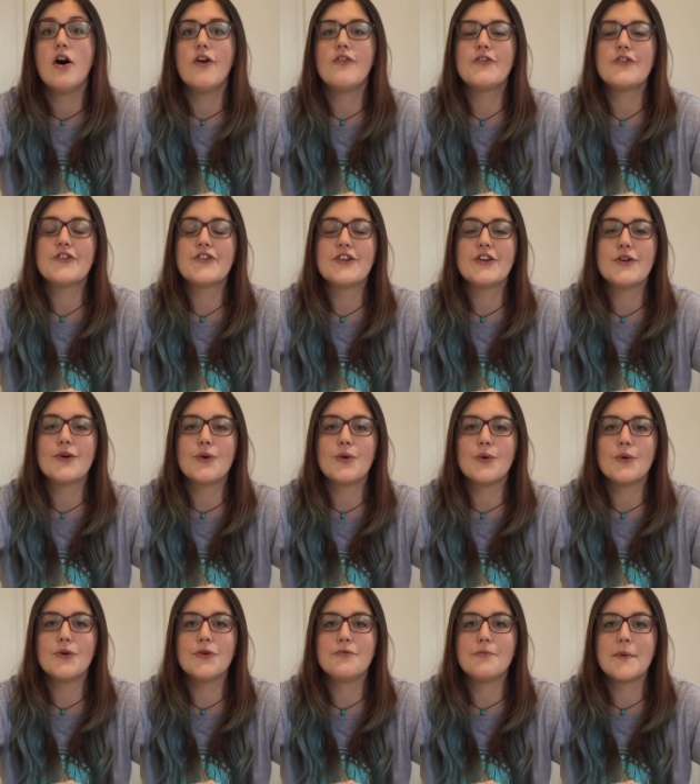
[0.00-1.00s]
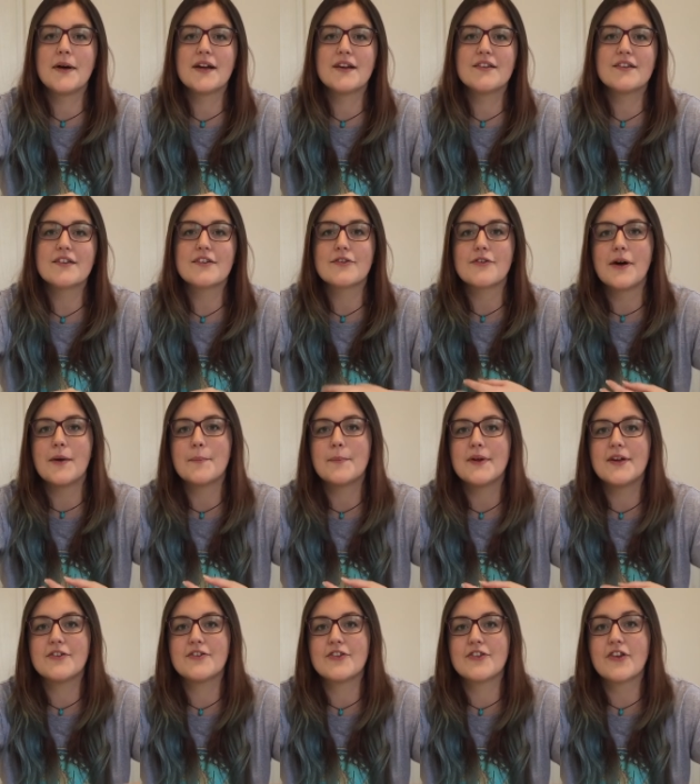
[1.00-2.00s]
obviously not all of my Instagram
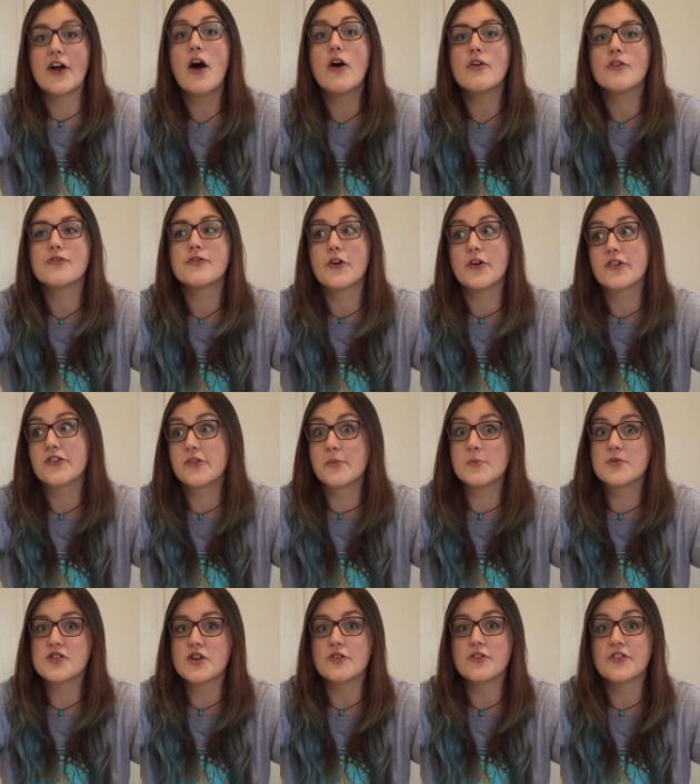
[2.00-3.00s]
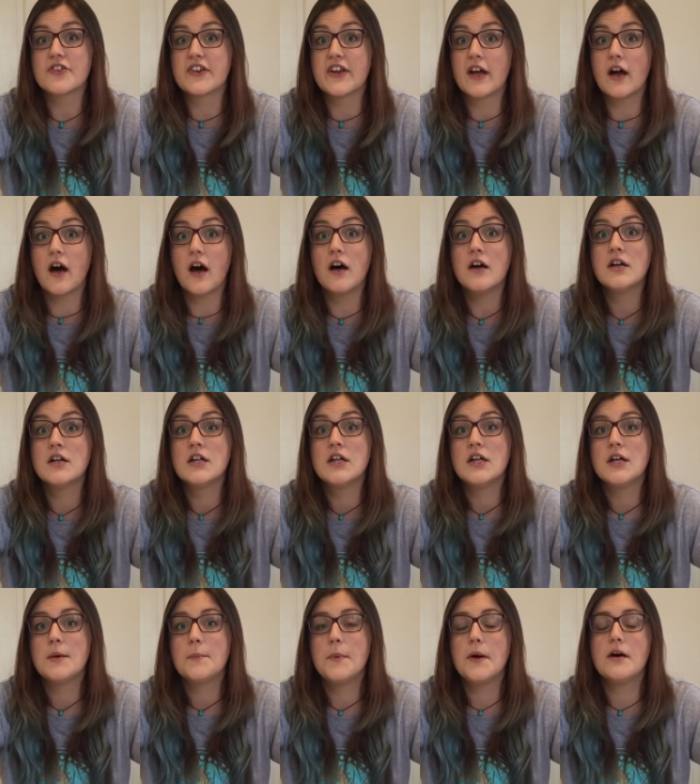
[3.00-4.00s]
pictures are of dolls, the majority are,
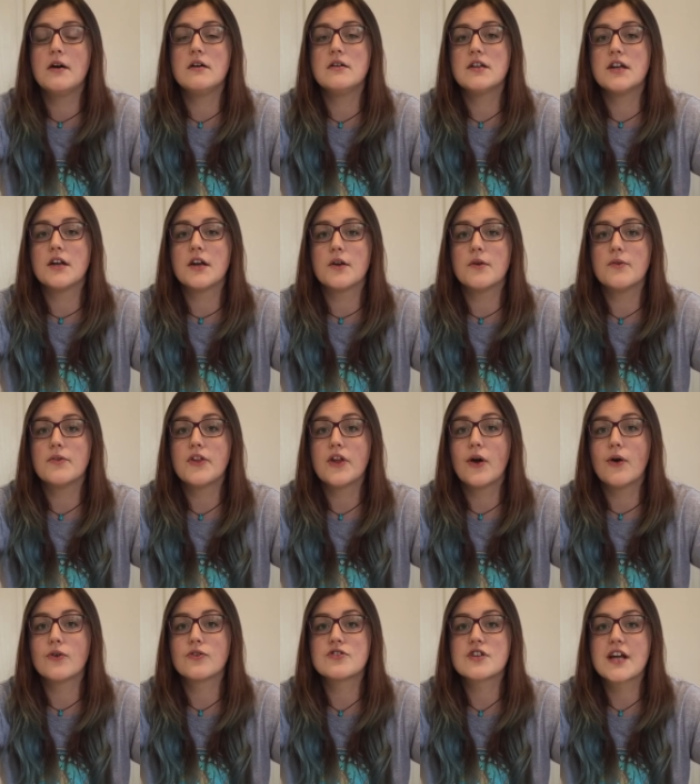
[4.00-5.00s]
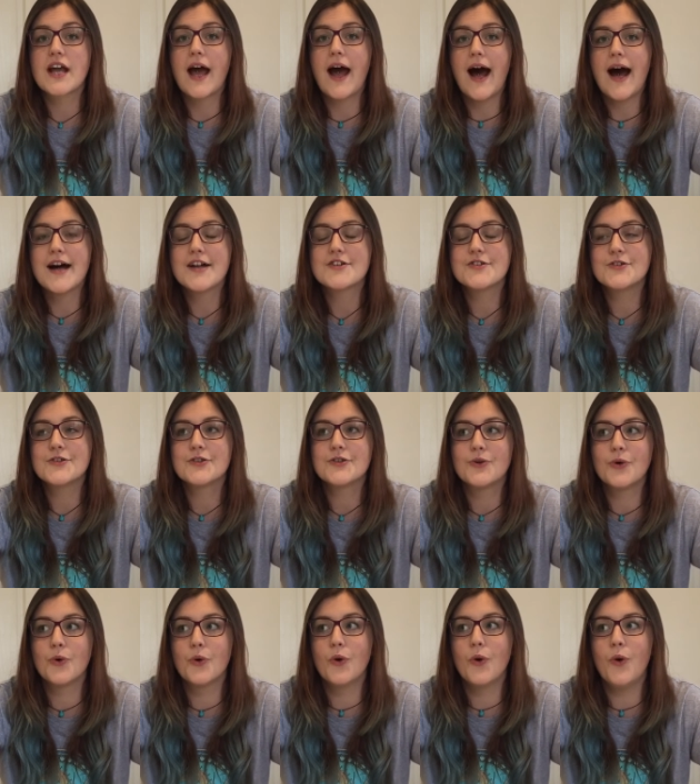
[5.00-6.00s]
but you know, the odd cat
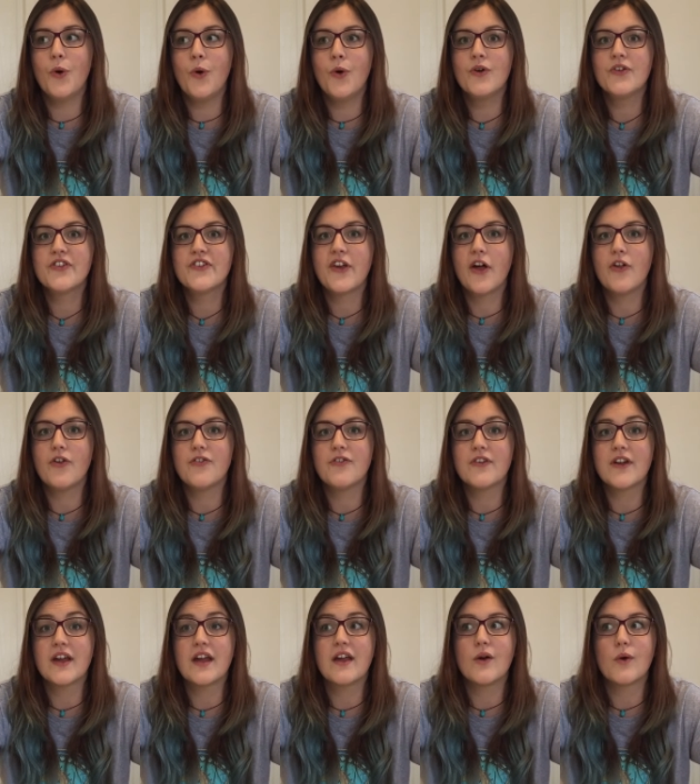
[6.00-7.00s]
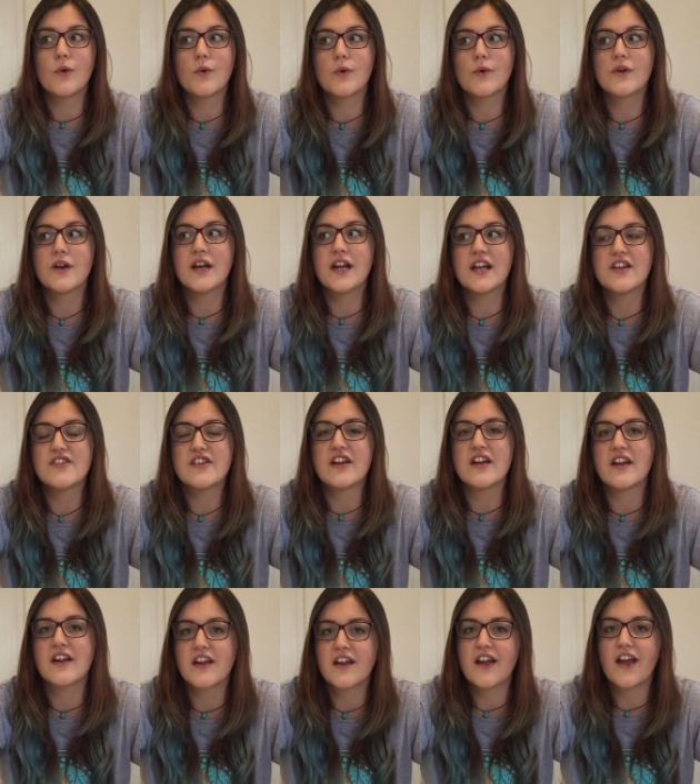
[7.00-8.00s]
or selfie or
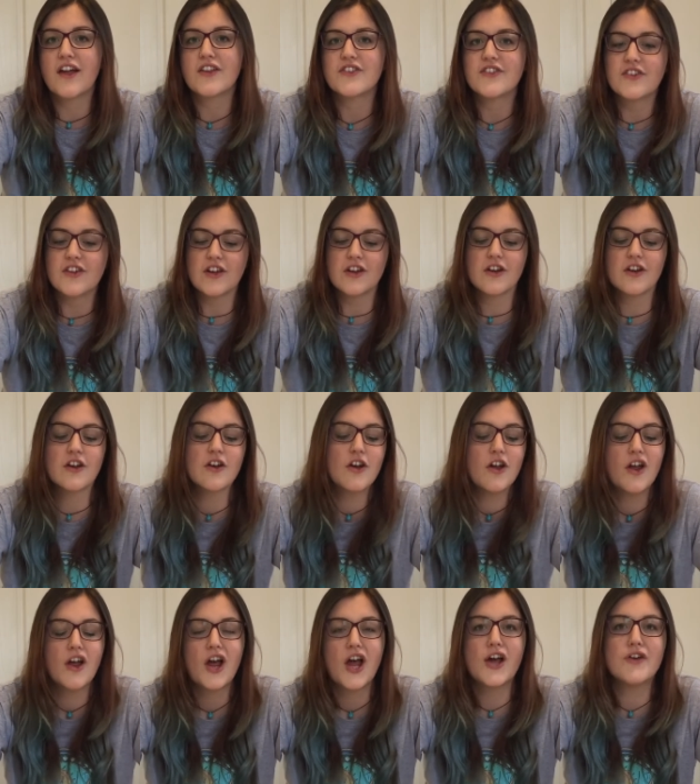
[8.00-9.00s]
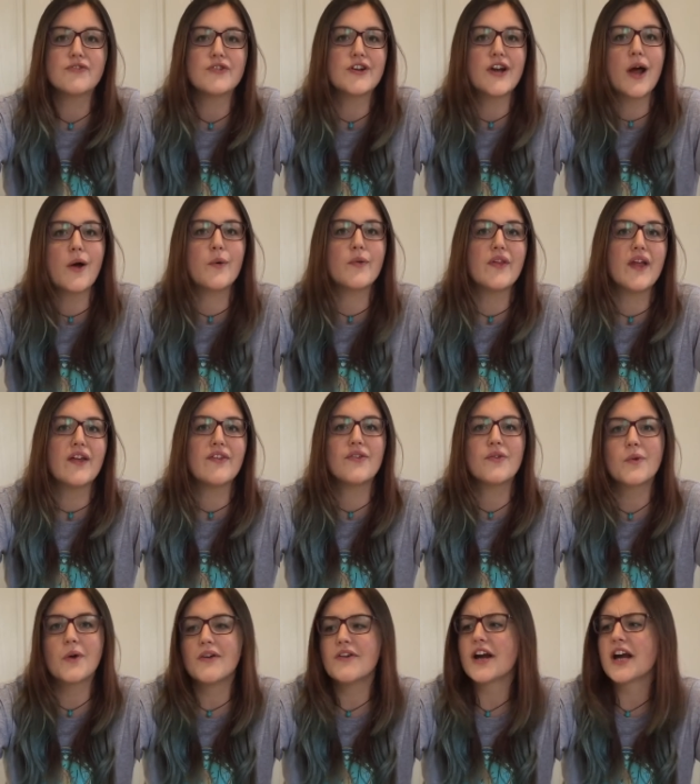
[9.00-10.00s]
knitting gets in every now and then.
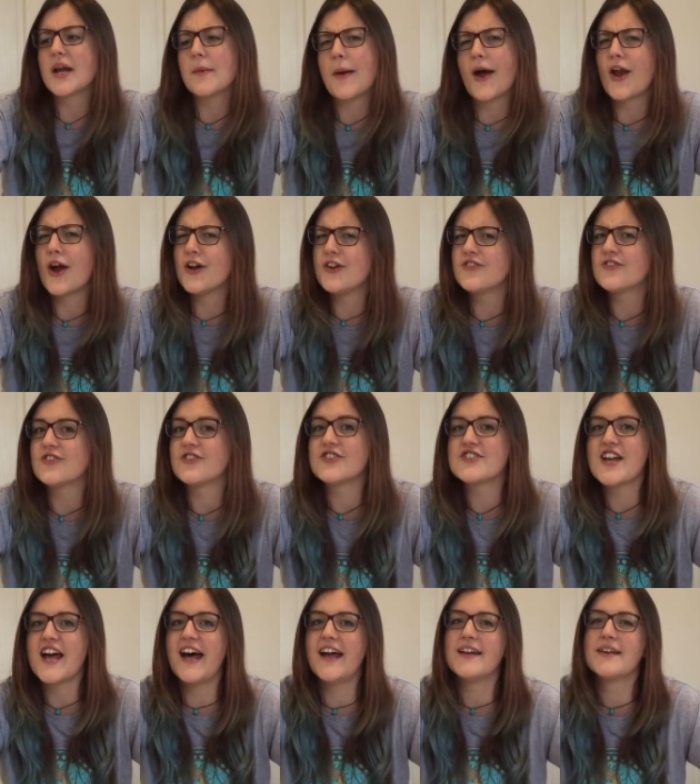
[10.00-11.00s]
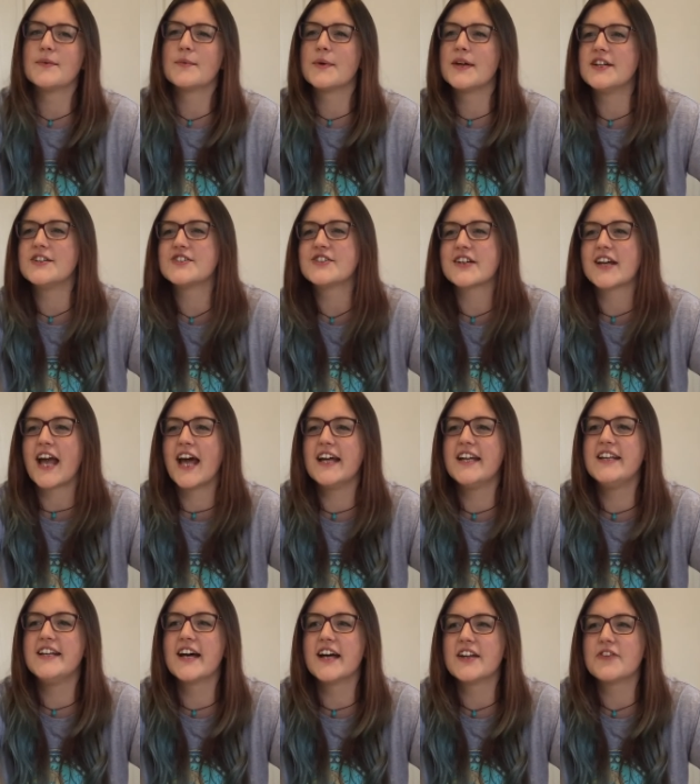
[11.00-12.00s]
So I reckon about 110, which
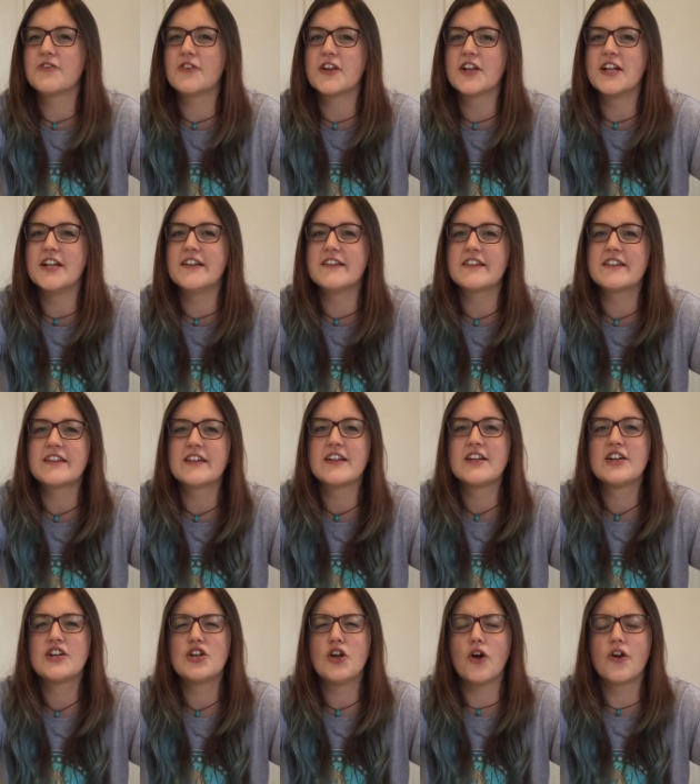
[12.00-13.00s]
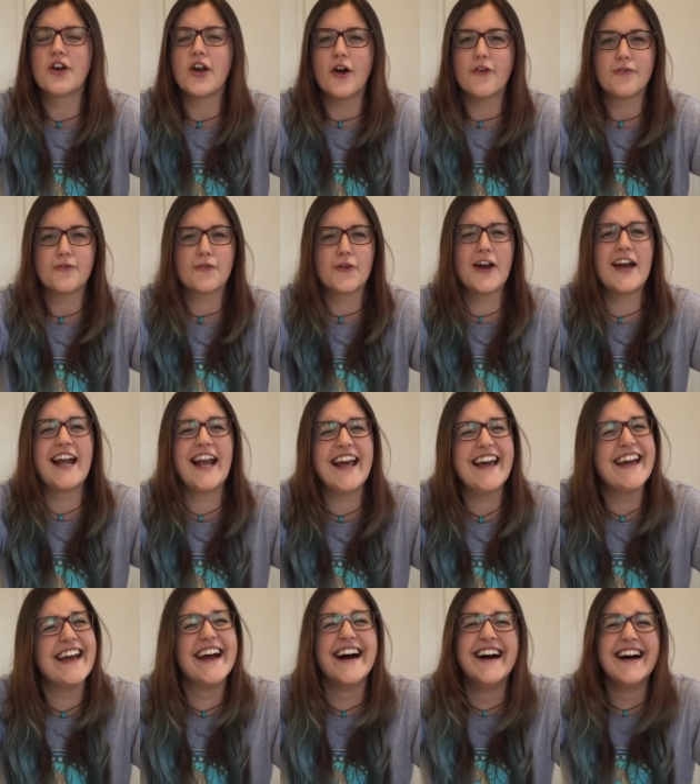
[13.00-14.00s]
again, I feel is not enough
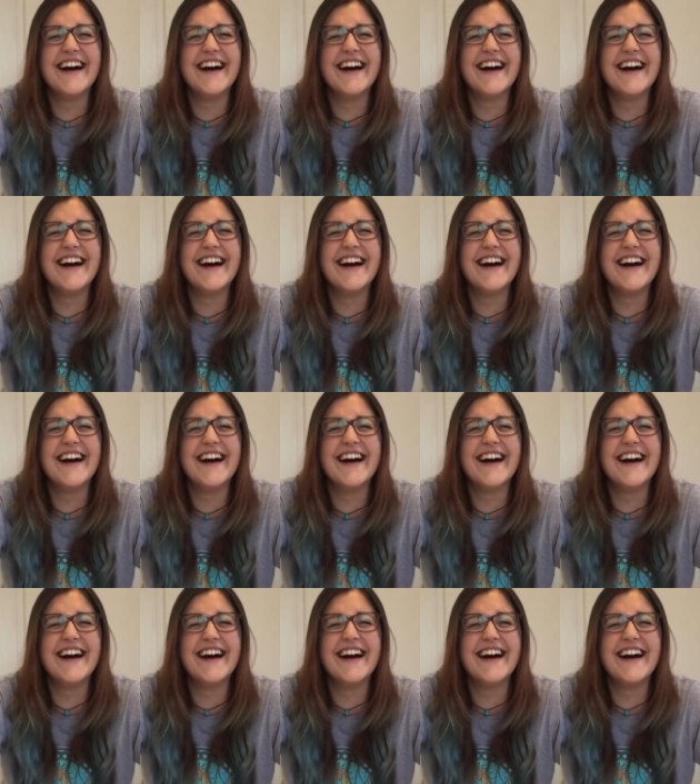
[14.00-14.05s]
really.